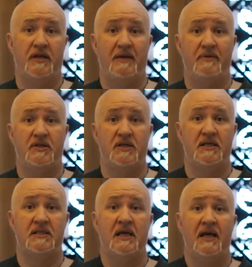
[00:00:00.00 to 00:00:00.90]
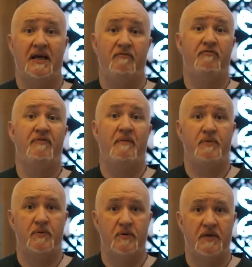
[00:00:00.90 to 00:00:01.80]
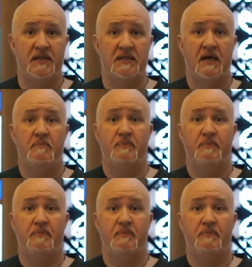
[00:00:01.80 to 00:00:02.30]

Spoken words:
of the images in February's